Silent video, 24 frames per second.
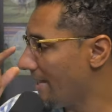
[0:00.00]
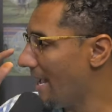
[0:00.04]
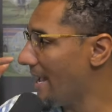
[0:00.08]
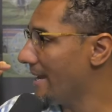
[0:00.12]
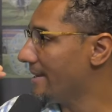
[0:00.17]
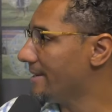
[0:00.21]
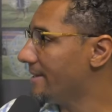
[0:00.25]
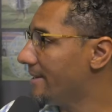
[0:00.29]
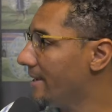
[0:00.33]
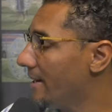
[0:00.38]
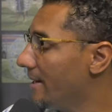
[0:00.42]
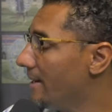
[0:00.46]

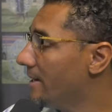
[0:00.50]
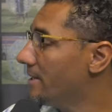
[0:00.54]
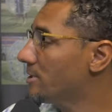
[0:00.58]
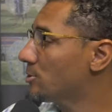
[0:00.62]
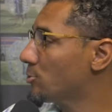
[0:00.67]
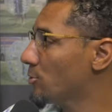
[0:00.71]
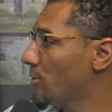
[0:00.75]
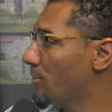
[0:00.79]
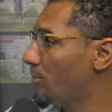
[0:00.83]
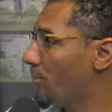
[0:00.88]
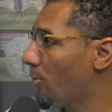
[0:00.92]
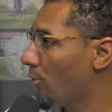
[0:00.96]
that
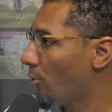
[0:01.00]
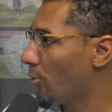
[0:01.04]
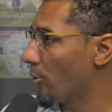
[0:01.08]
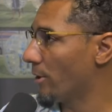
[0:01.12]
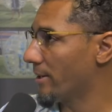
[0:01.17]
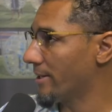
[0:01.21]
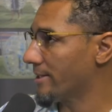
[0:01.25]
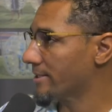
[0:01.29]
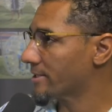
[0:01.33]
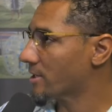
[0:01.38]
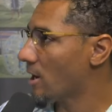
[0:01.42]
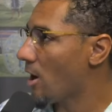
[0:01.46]
does
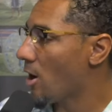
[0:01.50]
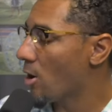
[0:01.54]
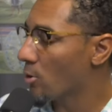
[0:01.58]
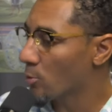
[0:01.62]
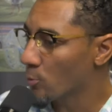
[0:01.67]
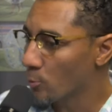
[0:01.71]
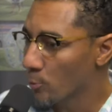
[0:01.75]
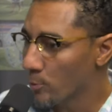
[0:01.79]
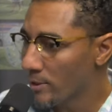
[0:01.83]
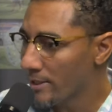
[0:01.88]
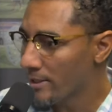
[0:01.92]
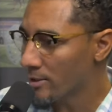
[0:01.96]
report. It's
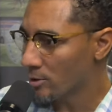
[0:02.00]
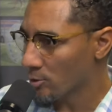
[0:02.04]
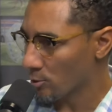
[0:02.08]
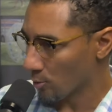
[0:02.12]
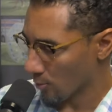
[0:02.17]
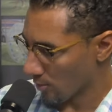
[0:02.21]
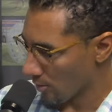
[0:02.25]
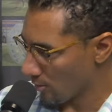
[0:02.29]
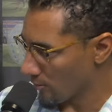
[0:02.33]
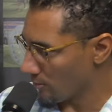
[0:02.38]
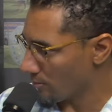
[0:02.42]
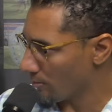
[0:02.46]
called
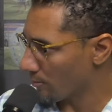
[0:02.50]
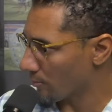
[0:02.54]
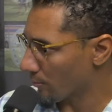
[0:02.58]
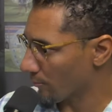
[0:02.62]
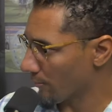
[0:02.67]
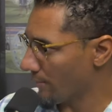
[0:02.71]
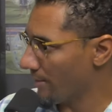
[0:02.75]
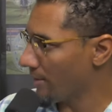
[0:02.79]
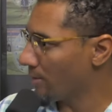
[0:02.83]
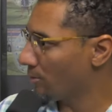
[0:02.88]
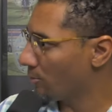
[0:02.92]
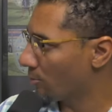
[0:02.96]
RentGrow,
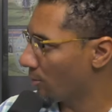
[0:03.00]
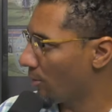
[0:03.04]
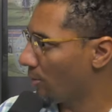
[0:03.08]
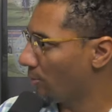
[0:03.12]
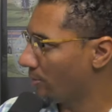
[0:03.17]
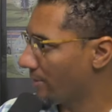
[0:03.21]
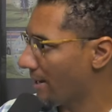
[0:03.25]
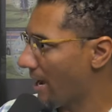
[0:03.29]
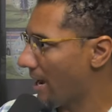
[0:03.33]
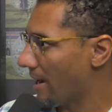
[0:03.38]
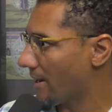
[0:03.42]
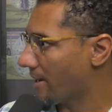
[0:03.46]

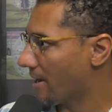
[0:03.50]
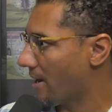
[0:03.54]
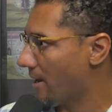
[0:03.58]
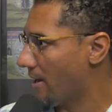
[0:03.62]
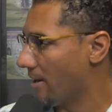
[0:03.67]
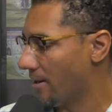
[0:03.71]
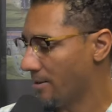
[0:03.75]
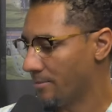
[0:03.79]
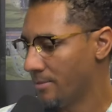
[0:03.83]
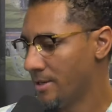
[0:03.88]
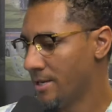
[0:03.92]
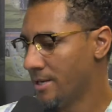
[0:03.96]

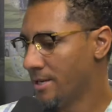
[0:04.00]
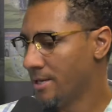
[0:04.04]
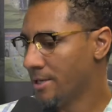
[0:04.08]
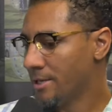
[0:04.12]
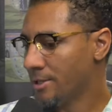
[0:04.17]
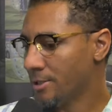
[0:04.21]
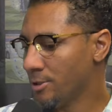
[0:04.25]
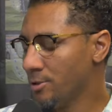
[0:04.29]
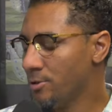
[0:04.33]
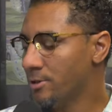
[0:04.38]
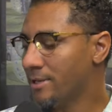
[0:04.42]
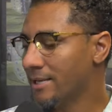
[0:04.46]
rentgrow.com.
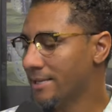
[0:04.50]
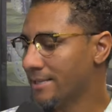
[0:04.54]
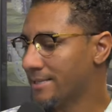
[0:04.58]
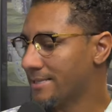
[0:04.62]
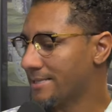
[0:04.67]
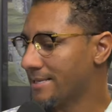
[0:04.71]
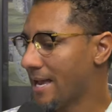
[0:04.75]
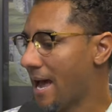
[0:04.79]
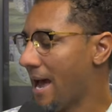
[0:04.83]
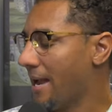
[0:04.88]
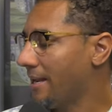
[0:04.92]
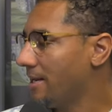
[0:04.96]
You can
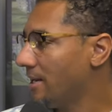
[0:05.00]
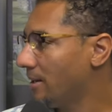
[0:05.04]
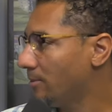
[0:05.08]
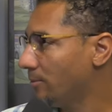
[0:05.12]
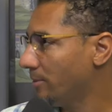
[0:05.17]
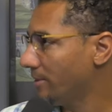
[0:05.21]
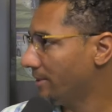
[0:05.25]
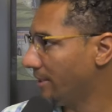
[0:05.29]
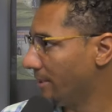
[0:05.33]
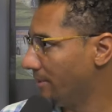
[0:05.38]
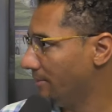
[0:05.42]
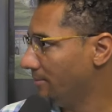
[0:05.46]
sign up
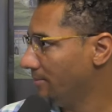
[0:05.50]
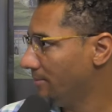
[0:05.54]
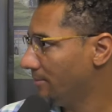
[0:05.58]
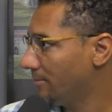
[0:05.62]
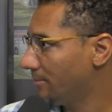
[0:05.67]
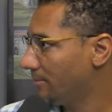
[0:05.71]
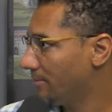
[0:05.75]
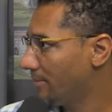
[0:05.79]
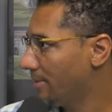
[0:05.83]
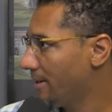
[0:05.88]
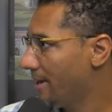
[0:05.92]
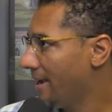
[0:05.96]
with
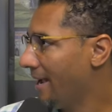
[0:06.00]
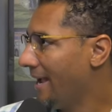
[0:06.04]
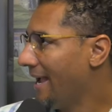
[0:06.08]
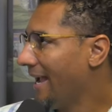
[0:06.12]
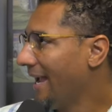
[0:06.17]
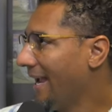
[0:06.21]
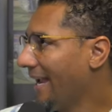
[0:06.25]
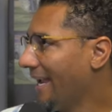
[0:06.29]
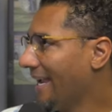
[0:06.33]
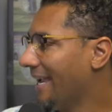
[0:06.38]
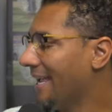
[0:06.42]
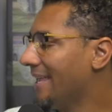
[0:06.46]
them,
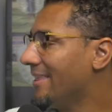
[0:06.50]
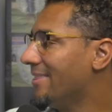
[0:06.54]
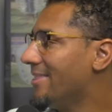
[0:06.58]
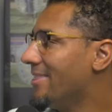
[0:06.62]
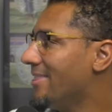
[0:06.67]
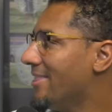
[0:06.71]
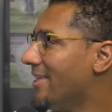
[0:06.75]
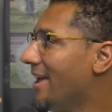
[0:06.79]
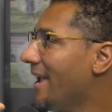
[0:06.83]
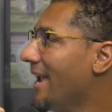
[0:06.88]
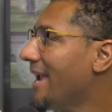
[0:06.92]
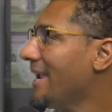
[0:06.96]

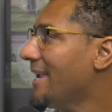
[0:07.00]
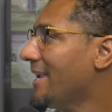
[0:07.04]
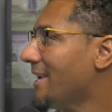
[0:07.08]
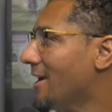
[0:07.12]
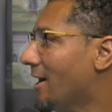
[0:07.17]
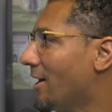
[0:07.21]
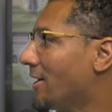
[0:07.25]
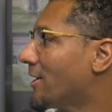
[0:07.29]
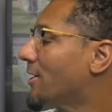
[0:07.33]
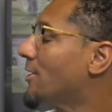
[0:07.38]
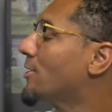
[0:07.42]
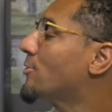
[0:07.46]
and
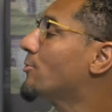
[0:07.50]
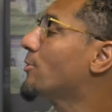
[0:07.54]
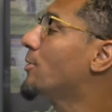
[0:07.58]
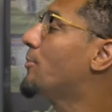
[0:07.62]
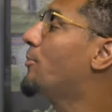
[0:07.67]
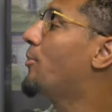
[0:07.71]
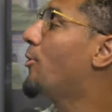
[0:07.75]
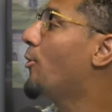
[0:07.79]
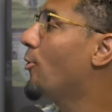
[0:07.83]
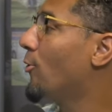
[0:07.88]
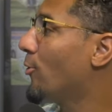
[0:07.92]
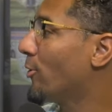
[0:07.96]
they are going to
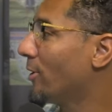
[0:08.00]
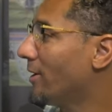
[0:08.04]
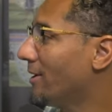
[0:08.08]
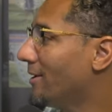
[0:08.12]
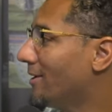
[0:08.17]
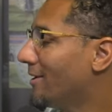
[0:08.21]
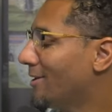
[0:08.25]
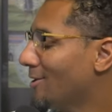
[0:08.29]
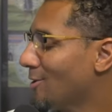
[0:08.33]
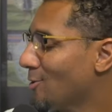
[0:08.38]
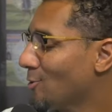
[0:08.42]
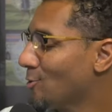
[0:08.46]

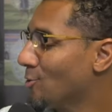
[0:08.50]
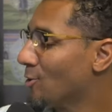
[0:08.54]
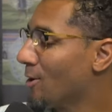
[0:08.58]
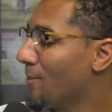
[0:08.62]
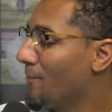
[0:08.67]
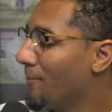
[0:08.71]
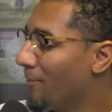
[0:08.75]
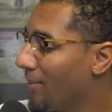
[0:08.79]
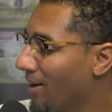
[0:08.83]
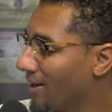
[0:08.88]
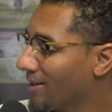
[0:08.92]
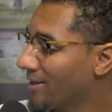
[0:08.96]
report
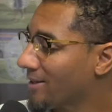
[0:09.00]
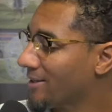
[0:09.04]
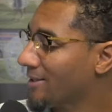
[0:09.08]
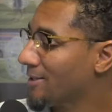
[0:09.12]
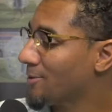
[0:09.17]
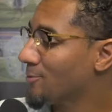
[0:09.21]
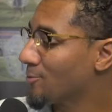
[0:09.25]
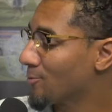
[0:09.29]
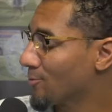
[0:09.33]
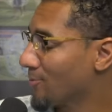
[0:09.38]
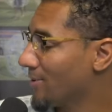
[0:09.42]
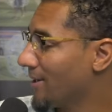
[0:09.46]
your
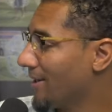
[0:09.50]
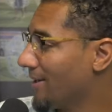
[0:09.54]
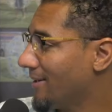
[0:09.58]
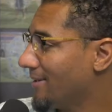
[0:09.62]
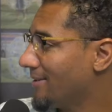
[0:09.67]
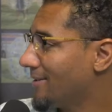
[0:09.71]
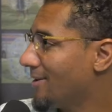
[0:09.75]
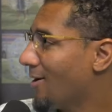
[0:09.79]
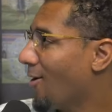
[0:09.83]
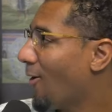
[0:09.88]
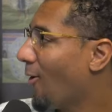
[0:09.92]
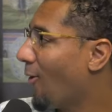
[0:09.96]
monthly
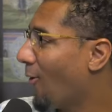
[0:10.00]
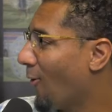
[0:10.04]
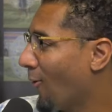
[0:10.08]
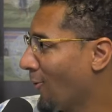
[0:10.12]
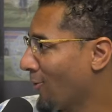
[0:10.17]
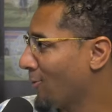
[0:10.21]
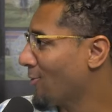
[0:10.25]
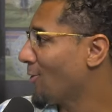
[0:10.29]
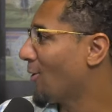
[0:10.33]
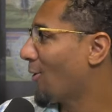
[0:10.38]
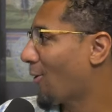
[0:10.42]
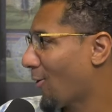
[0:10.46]
rent
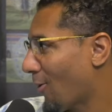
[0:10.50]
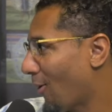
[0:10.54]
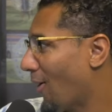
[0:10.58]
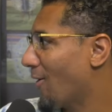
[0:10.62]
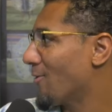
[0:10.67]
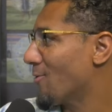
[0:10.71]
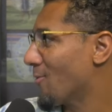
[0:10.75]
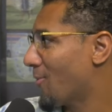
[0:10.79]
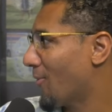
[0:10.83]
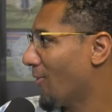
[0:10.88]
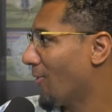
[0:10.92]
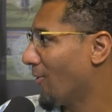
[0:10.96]
on your
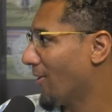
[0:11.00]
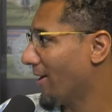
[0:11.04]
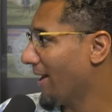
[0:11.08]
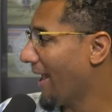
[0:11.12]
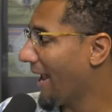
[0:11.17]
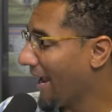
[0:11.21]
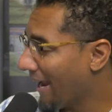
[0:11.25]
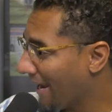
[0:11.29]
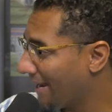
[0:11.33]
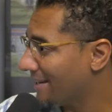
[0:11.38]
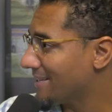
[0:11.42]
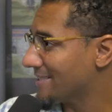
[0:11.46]
credit report,
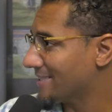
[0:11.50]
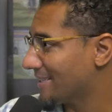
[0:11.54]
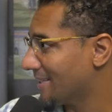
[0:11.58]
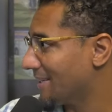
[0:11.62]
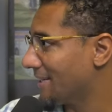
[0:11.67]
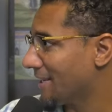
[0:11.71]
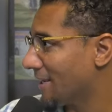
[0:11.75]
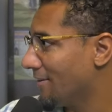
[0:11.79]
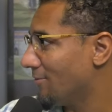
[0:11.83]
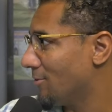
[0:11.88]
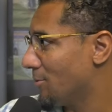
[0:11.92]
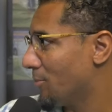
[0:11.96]
and it's
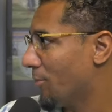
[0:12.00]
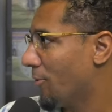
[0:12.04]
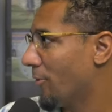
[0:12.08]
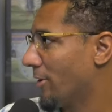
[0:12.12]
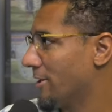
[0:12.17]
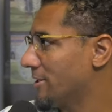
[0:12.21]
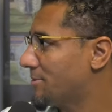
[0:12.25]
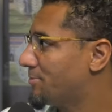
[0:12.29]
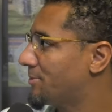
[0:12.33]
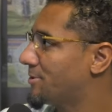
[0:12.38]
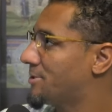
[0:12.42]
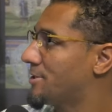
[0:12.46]
going to give you
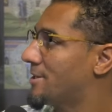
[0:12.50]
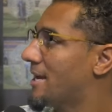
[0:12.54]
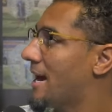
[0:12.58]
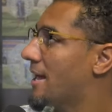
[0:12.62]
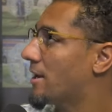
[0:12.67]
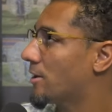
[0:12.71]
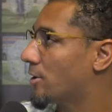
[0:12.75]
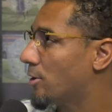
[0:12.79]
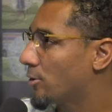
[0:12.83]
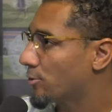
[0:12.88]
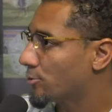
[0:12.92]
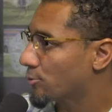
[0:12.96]
points. But you
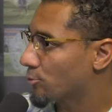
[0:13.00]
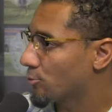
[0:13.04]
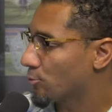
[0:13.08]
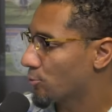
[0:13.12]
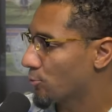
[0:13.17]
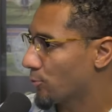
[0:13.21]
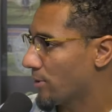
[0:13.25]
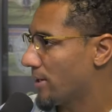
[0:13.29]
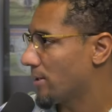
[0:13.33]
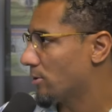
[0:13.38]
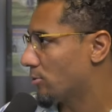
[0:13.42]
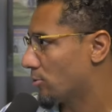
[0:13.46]
got to go through
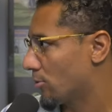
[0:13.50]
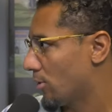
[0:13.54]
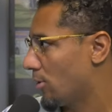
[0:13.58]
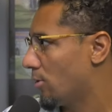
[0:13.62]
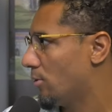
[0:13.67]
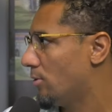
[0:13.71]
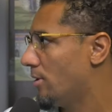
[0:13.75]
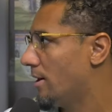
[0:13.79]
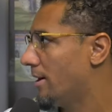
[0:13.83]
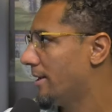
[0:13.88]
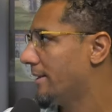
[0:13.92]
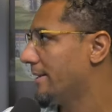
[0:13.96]

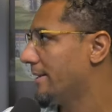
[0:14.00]
rentgrow.com.